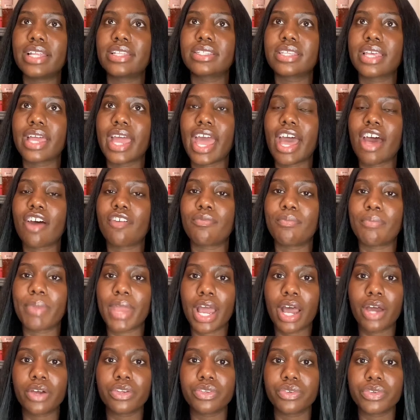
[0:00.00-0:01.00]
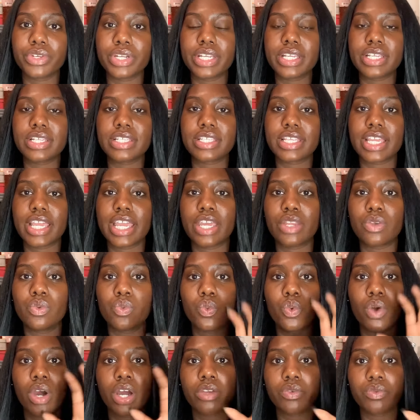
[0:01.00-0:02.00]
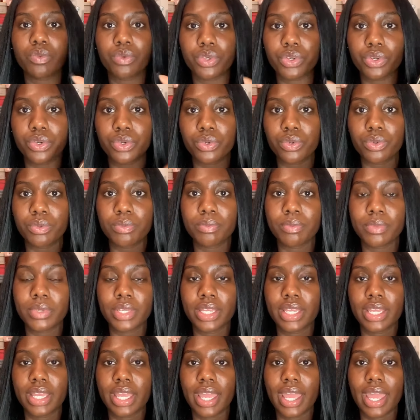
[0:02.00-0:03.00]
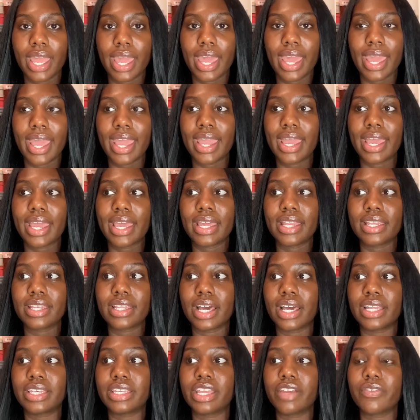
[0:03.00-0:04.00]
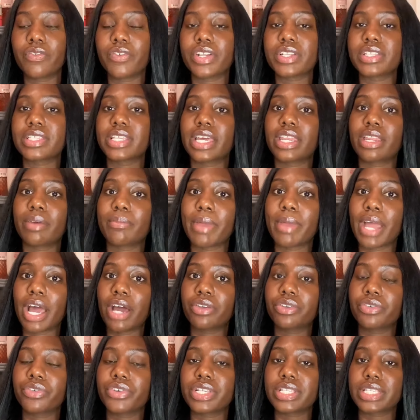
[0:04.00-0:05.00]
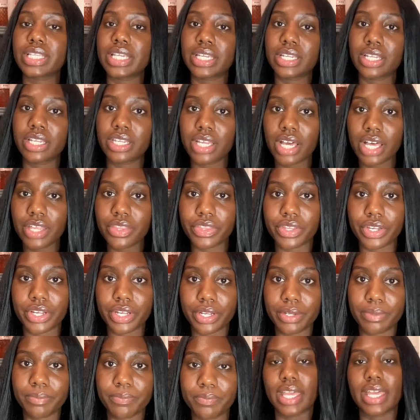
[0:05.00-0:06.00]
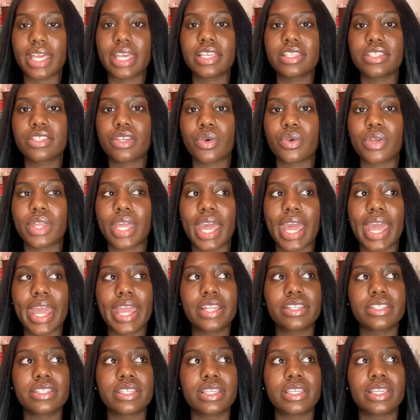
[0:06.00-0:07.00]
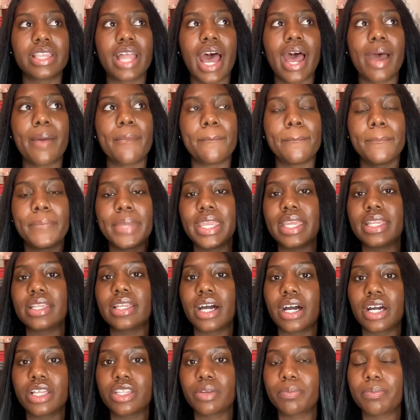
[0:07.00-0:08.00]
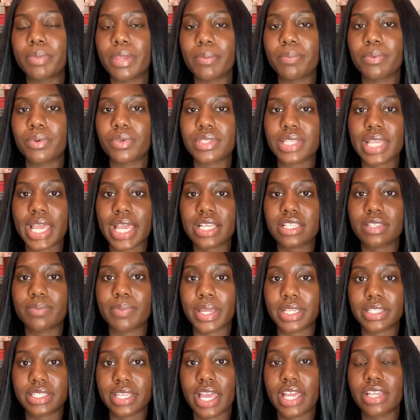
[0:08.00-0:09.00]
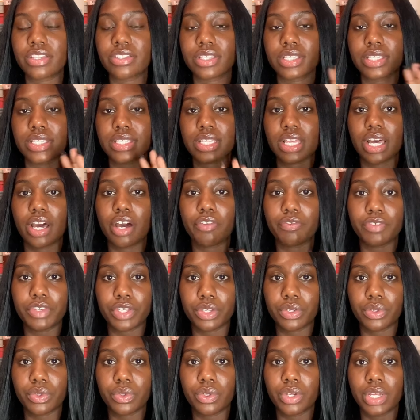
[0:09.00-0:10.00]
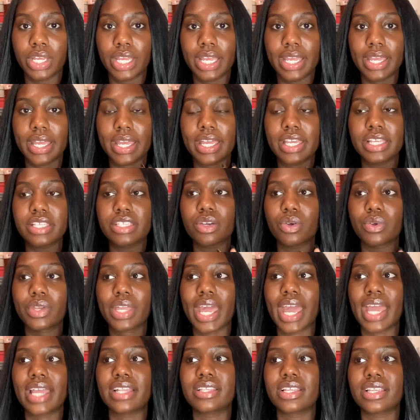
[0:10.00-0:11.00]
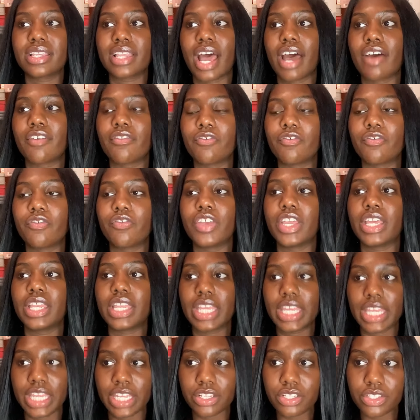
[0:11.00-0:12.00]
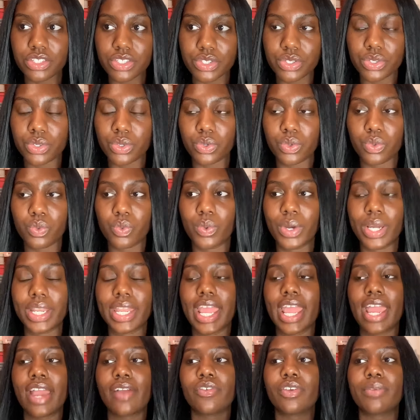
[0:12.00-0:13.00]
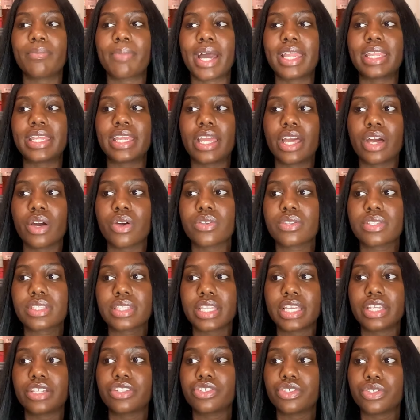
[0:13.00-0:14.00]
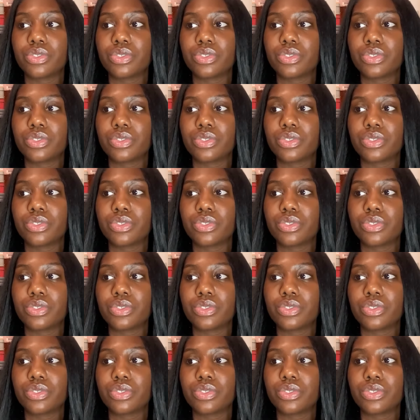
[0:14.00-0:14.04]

have boundaries in one room and a different set of boundaries in another. It's okay to not meet other people's expectations of you. It's okay to not fit into what everybody else thinks